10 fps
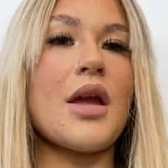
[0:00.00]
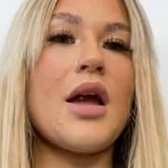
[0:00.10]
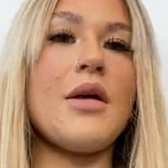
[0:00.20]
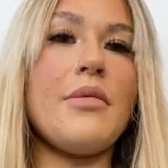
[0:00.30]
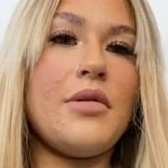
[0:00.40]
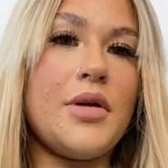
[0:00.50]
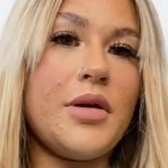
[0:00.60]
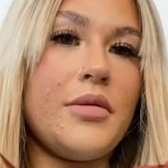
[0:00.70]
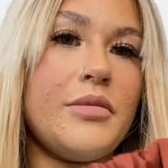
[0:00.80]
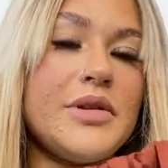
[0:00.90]
But
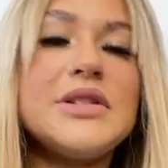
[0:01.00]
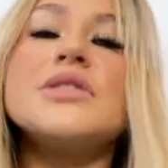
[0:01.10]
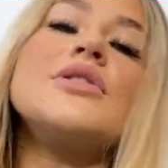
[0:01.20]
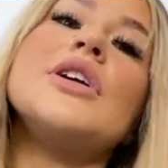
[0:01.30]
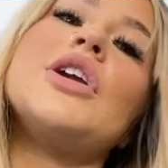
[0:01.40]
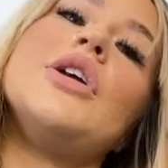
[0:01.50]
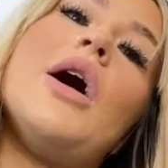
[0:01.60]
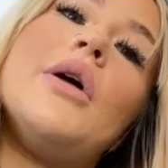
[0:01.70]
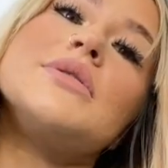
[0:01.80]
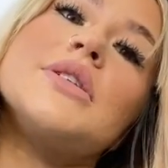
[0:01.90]
this is really cute.
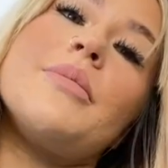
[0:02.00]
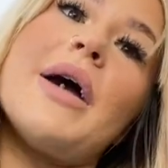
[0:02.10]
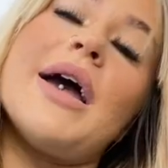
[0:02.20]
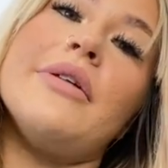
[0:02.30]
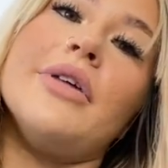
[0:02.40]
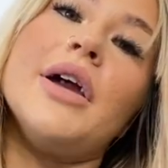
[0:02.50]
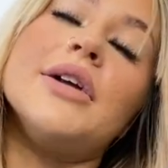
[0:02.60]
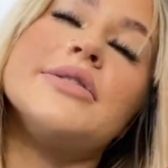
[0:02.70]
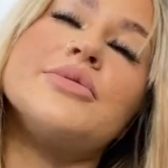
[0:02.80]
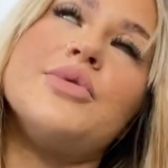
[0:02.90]
I was going to pair
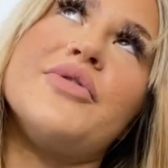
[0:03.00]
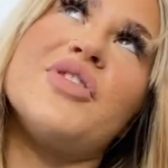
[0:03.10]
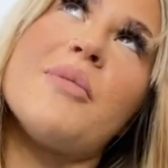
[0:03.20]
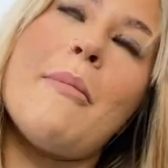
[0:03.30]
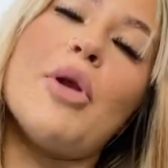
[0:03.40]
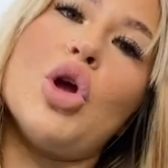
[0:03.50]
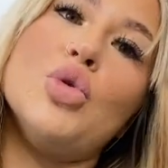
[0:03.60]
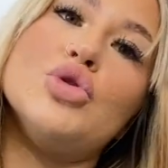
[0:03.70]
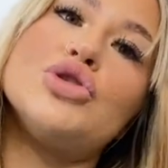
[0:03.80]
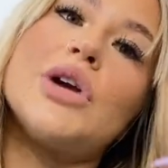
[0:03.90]
this with some
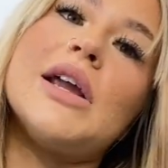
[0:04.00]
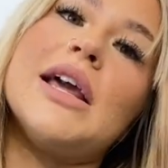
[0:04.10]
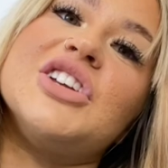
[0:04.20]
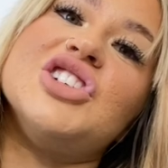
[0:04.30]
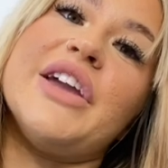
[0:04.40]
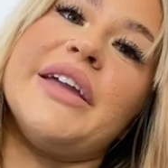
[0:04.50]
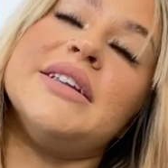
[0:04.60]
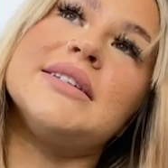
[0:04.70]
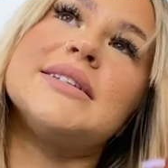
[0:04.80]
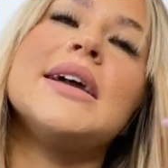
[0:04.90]
blue straight
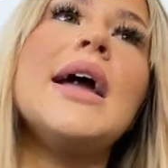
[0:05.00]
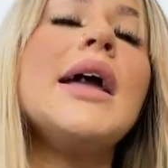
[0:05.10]
jeans